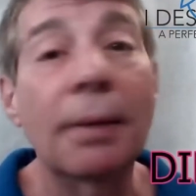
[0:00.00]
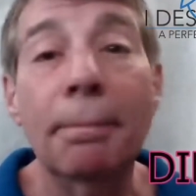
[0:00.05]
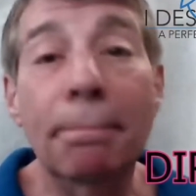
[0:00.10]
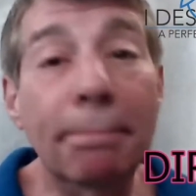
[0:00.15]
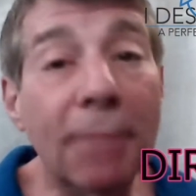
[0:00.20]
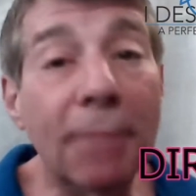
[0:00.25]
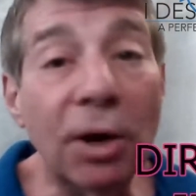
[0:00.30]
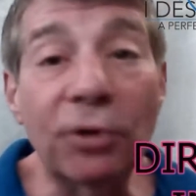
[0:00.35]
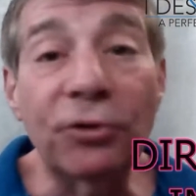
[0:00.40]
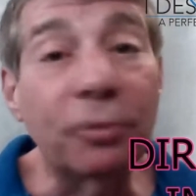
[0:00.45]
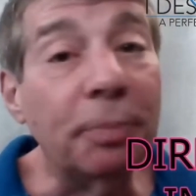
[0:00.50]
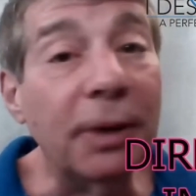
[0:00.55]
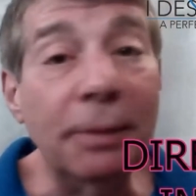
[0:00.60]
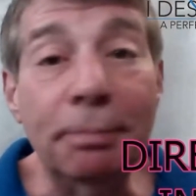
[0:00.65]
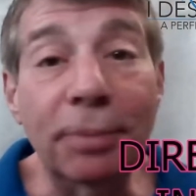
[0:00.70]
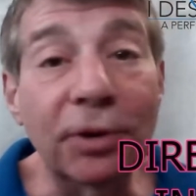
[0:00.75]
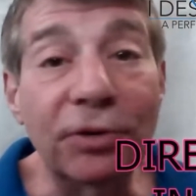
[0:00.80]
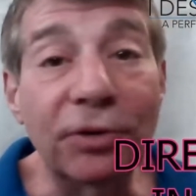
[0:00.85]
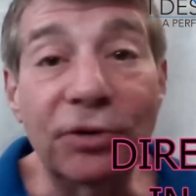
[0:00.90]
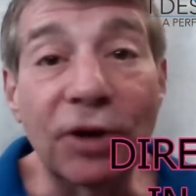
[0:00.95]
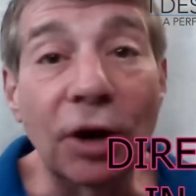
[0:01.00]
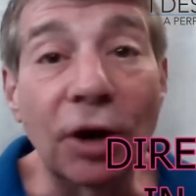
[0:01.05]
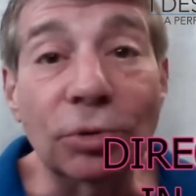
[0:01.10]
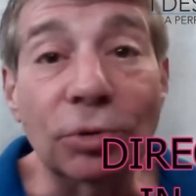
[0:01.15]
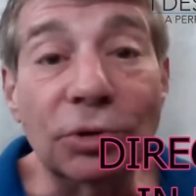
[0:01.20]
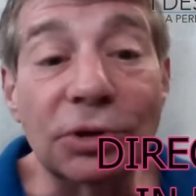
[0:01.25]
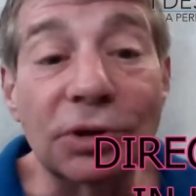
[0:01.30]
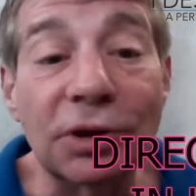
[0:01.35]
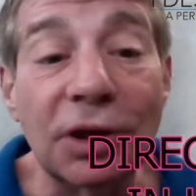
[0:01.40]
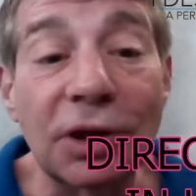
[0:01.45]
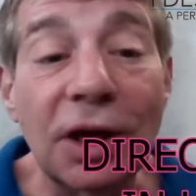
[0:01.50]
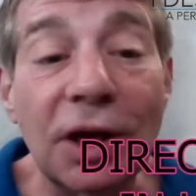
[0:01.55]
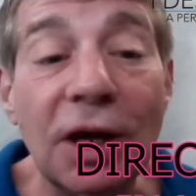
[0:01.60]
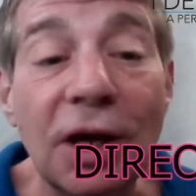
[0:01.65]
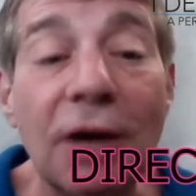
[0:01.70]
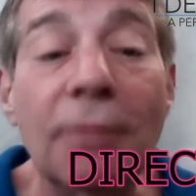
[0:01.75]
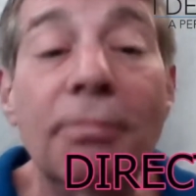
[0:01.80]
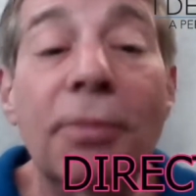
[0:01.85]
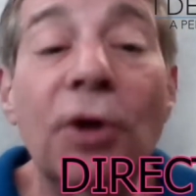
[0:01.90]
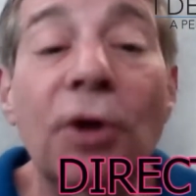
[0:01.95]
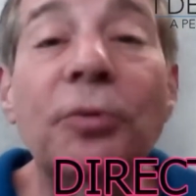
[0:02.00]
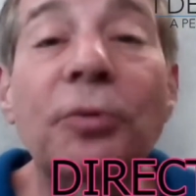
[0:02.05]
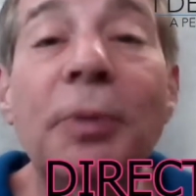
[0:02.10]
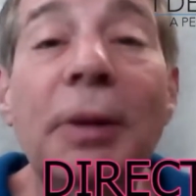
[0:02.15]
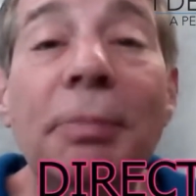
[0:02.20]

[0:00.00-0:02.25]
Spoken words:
Most people don't. Most